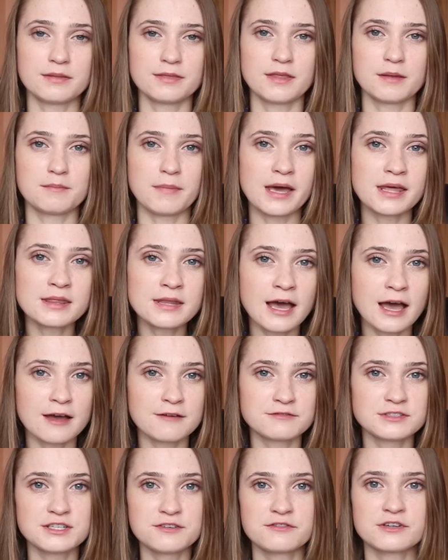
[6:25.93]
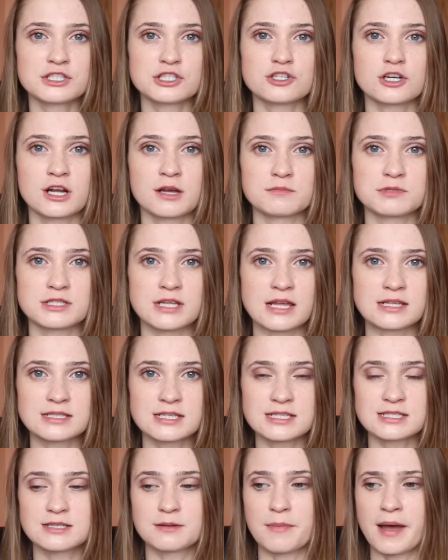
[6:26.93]
They might have different
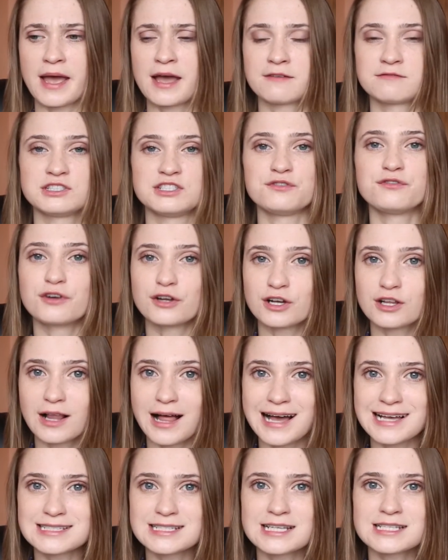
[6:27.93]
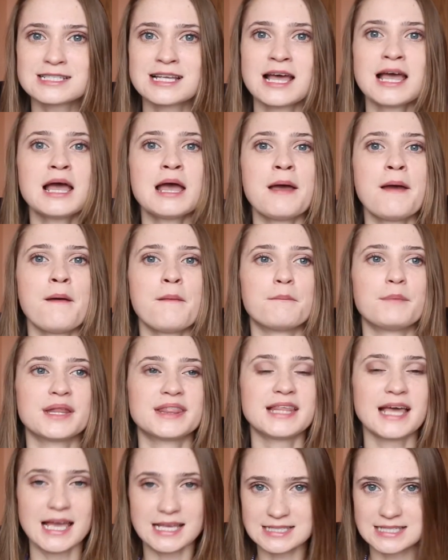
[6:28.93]
circumstances, they might have different classes,
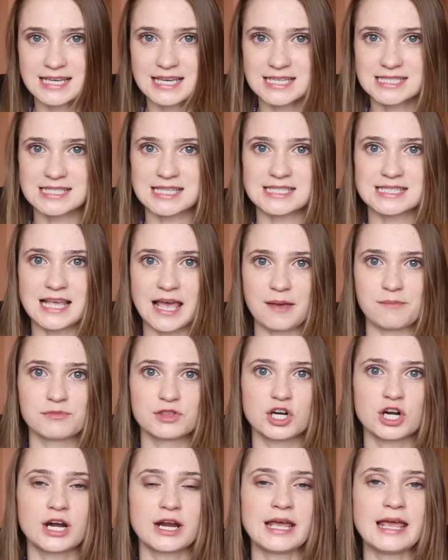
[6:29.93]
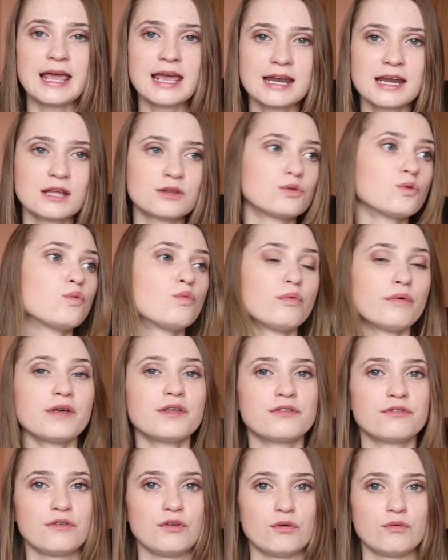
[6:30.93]
but the idea is the same. They're in it
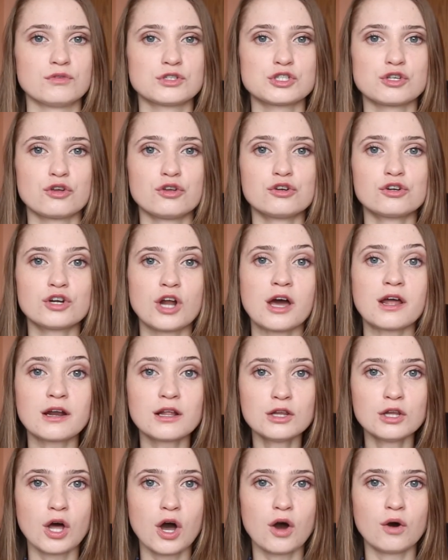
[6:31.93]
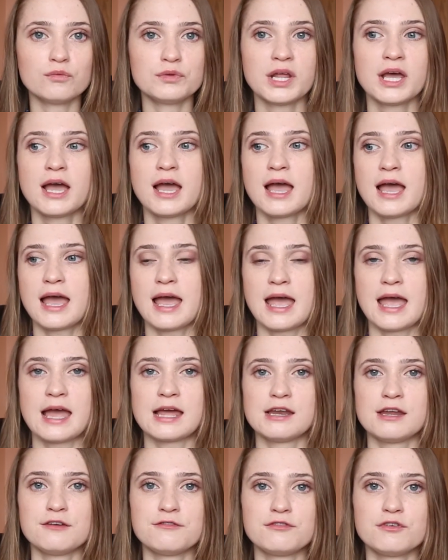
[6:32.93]
with you, so you're not alone.
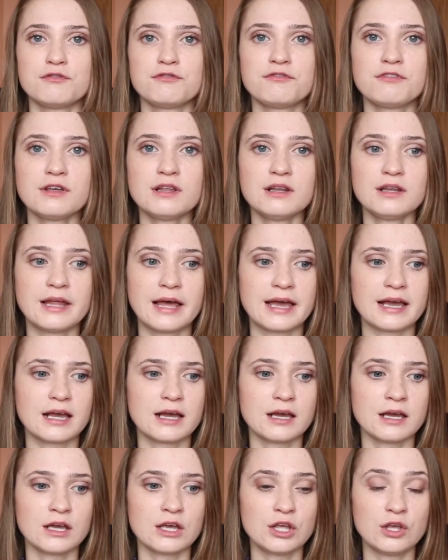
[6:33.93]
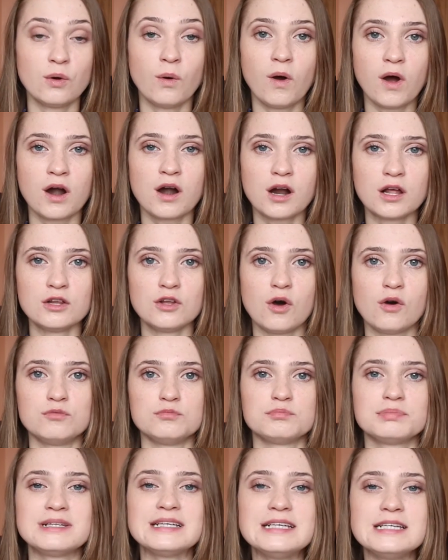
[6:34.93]
And if you feel like you are
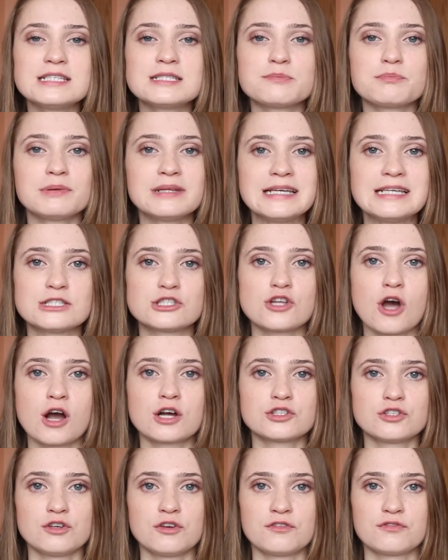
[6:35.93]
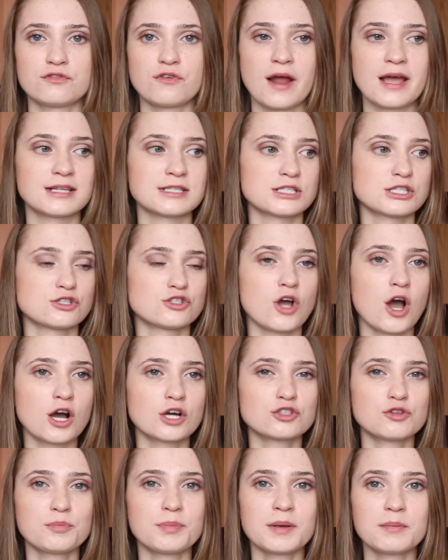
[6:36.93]
alone, please talk to your friends,
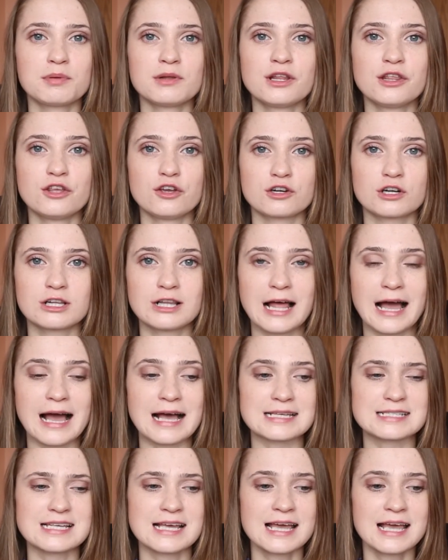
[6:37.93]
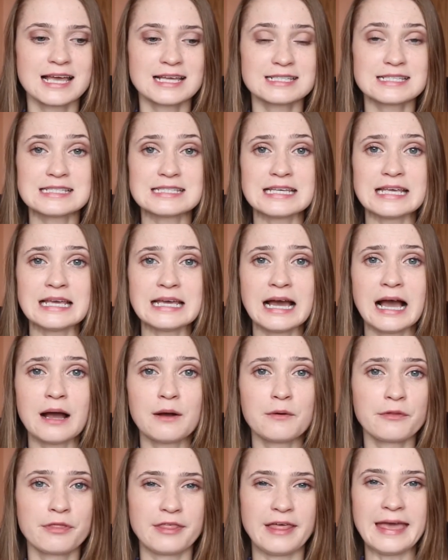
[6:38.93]
talk to people in your class, see
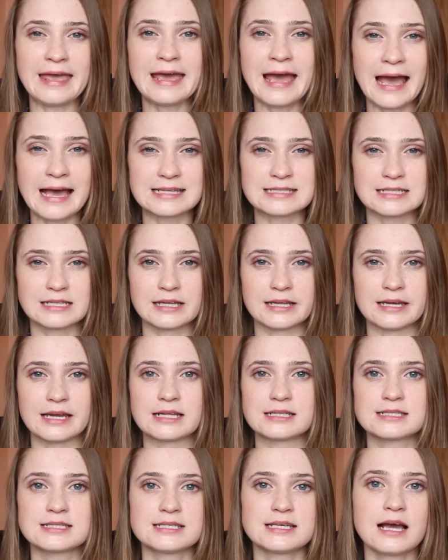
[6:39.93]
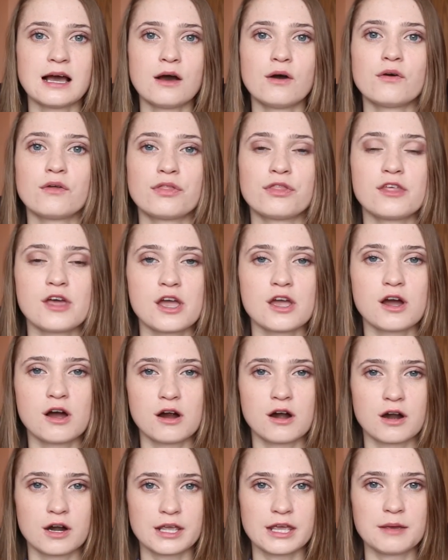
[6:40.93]
how they handling it, see how they
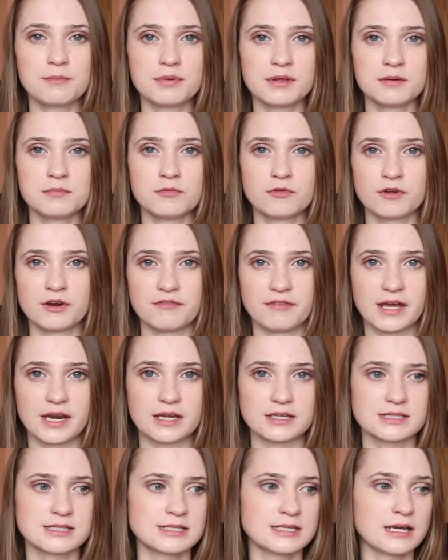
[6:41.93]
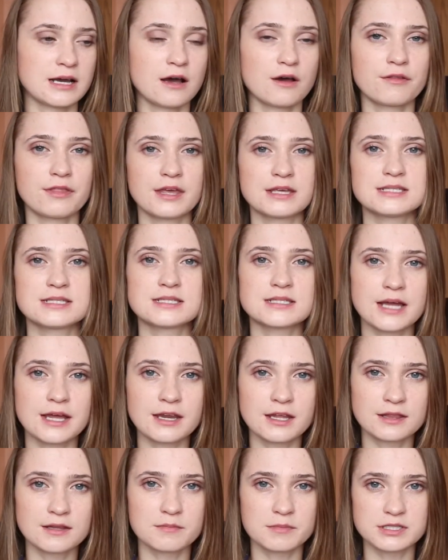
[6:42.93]
are keeping motivated, see how they
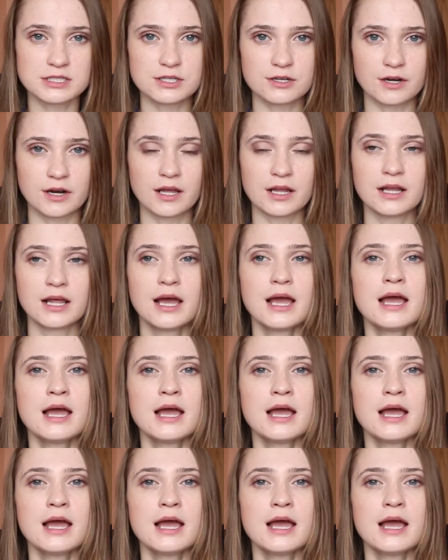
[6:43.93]
study the material.